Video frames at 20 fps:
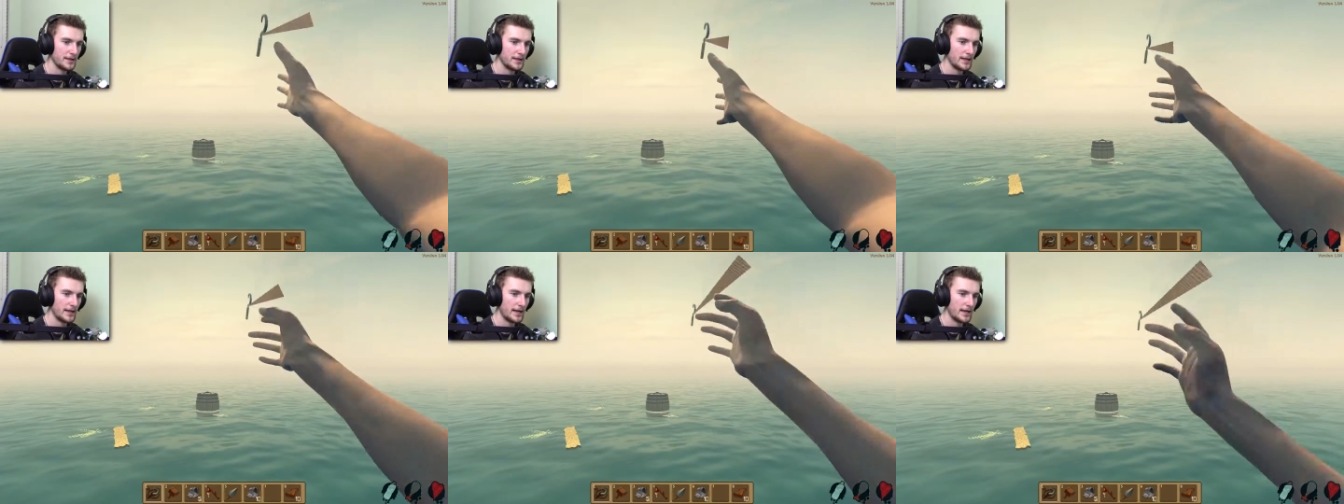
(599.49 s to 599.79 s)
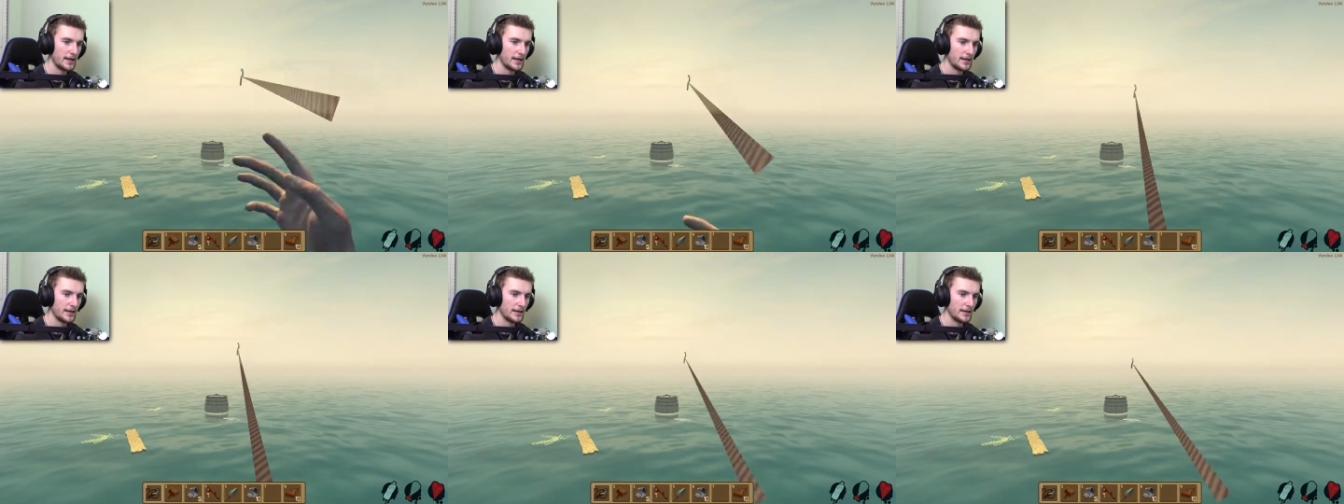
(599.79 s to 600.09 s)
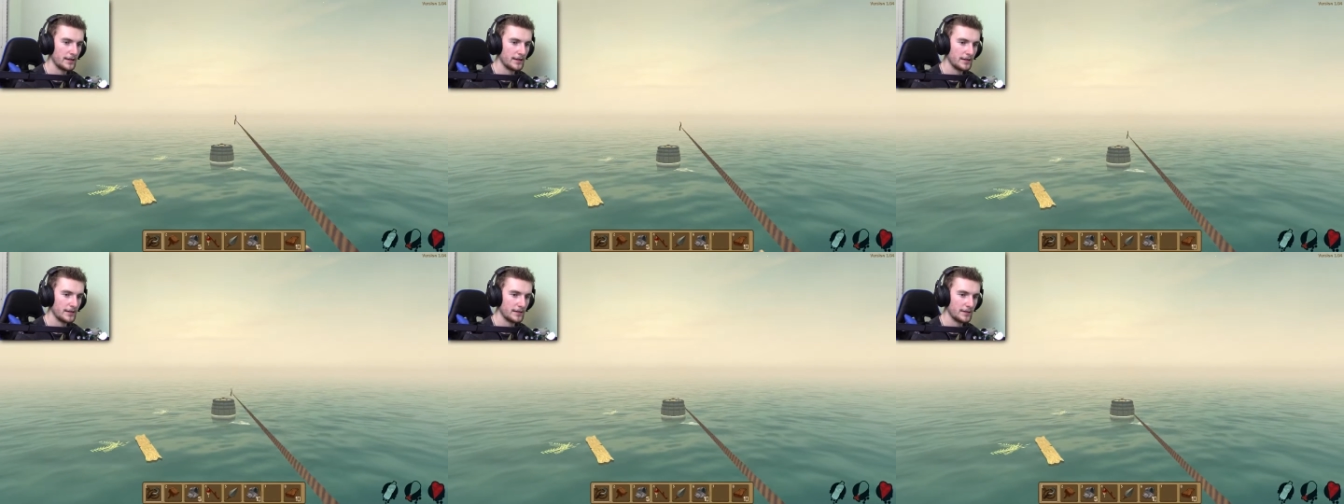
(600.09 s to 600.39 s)
yeah.
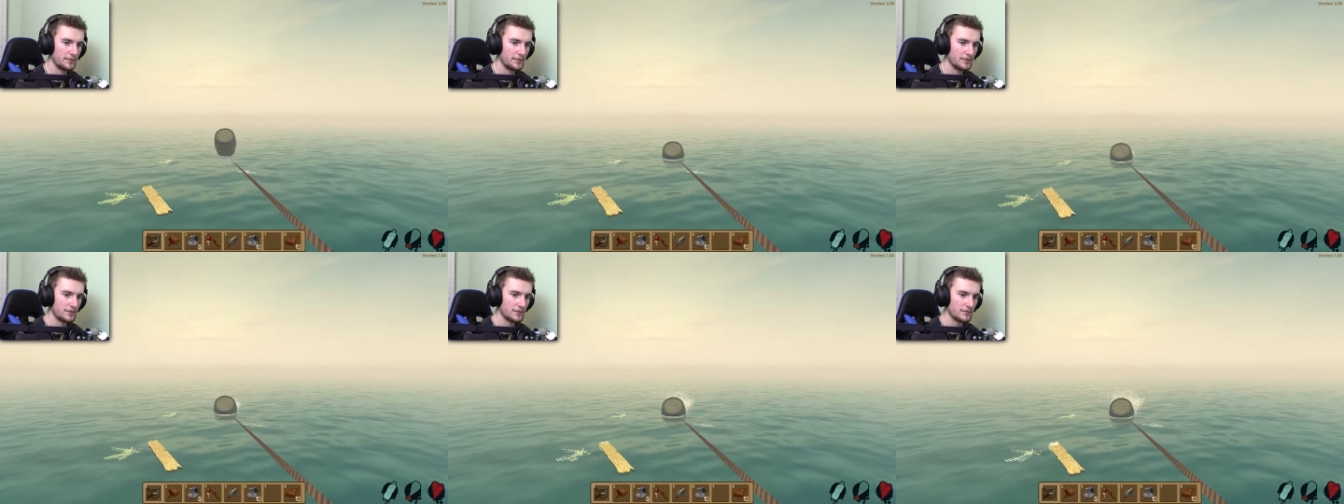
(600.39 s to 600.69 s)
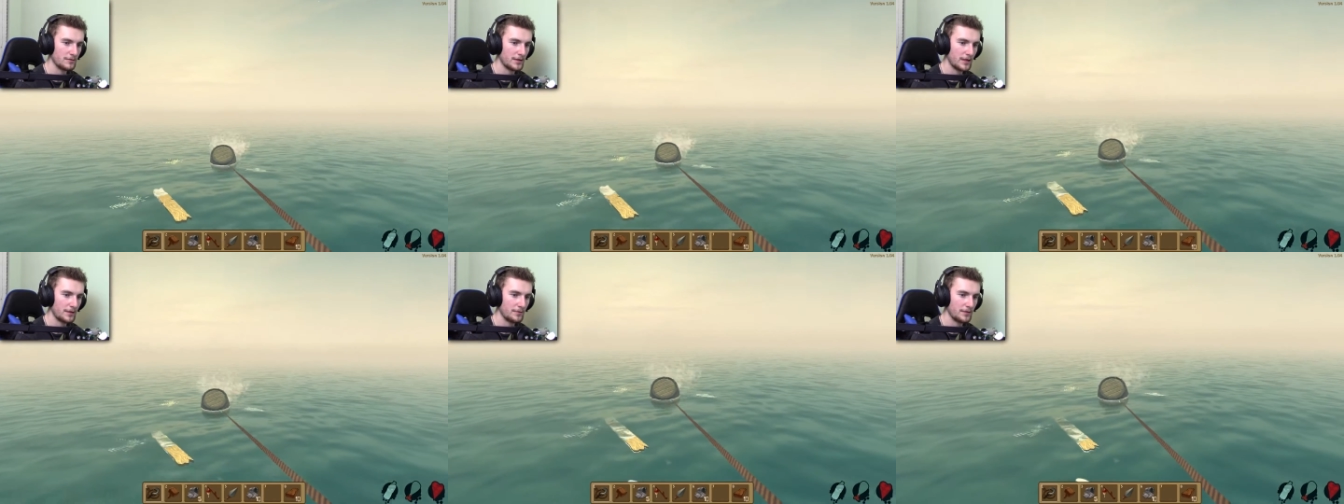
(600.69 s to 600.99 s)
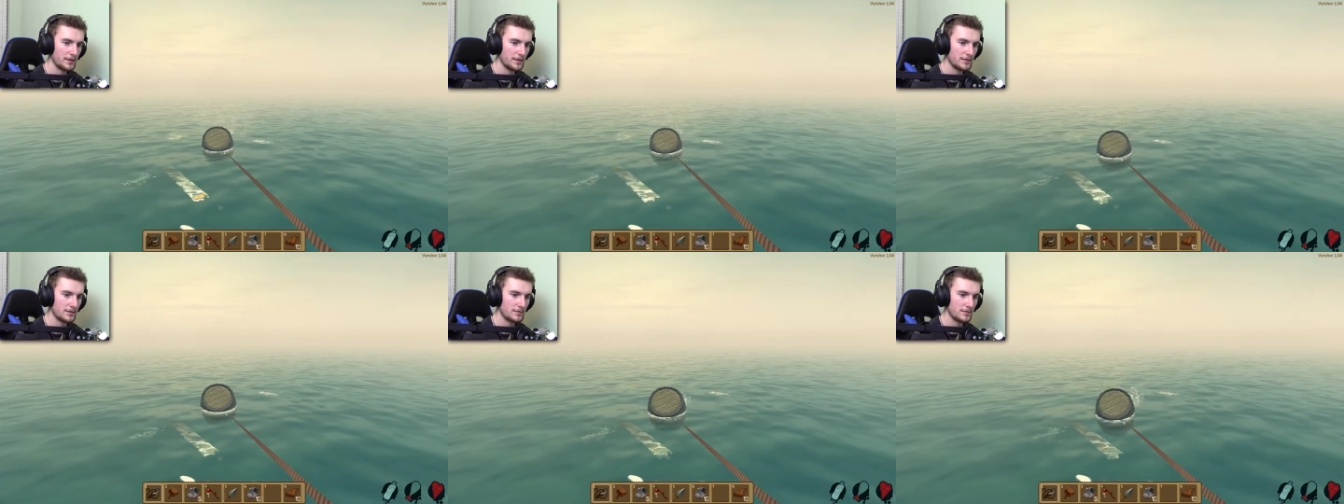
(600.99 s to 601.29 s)
Let me just grab
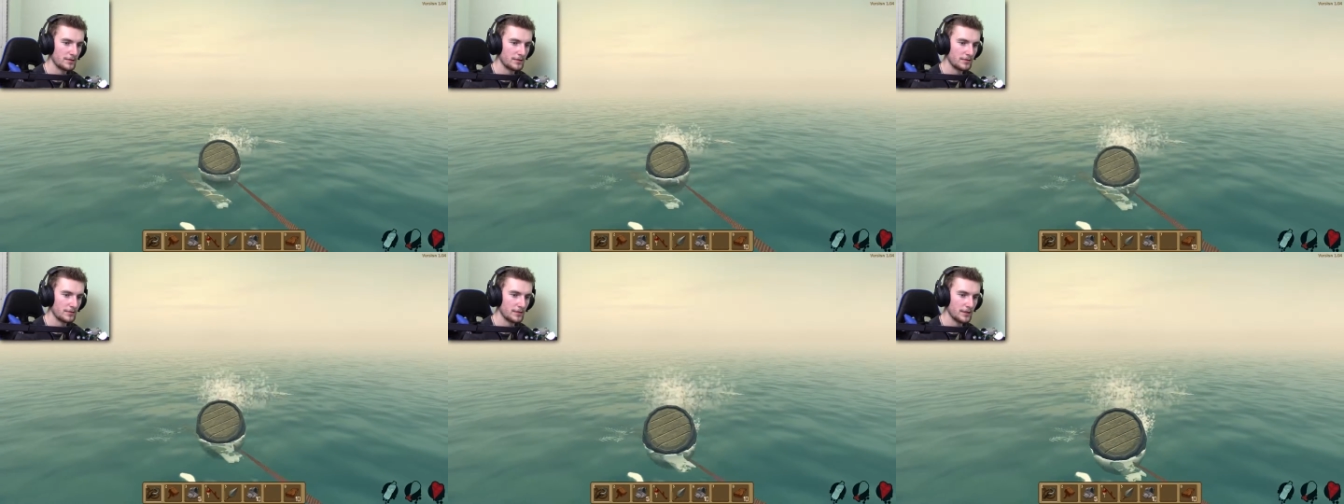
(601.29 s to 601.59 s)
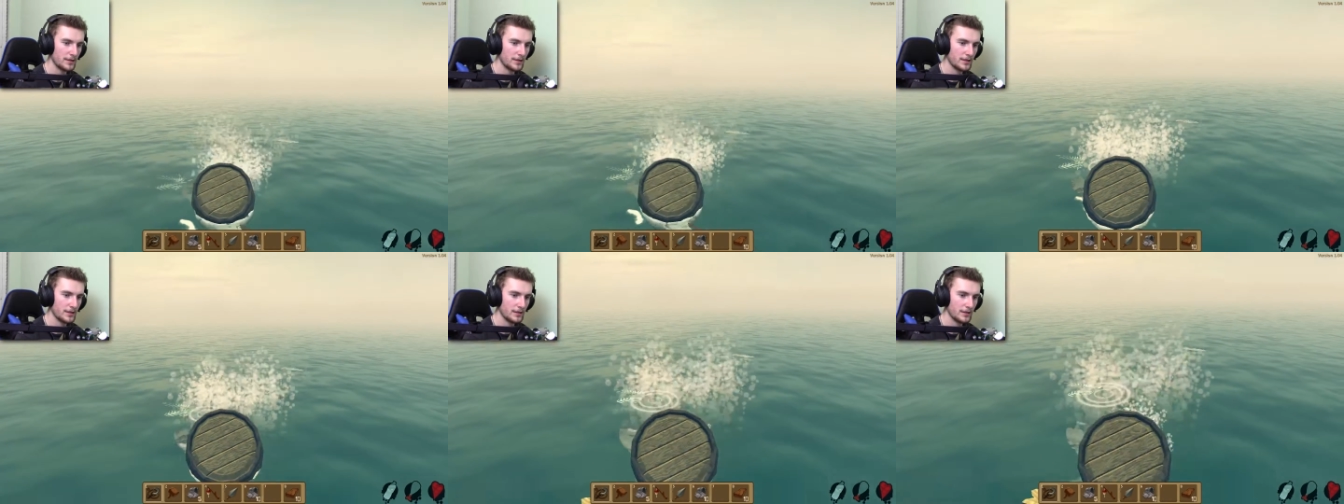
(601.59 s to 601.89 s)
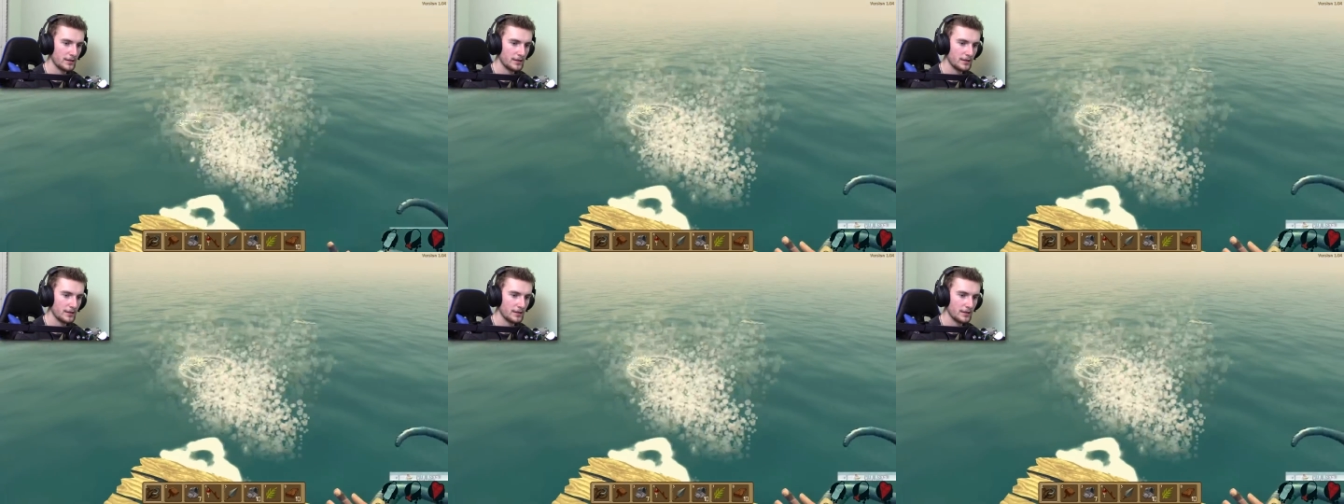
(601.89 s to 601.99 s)
this real quick.